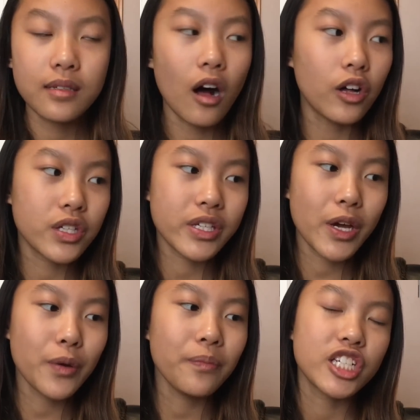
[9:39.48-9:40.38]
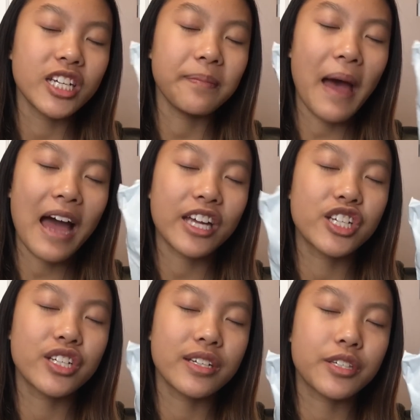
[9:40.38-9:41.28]
Also, she
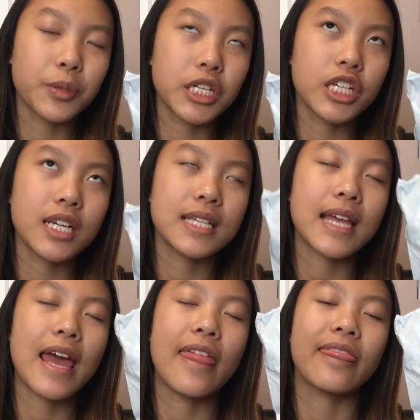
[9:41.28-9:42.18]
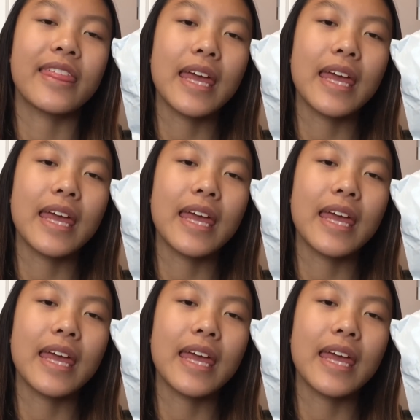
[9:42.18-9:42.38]
packaged these squishies in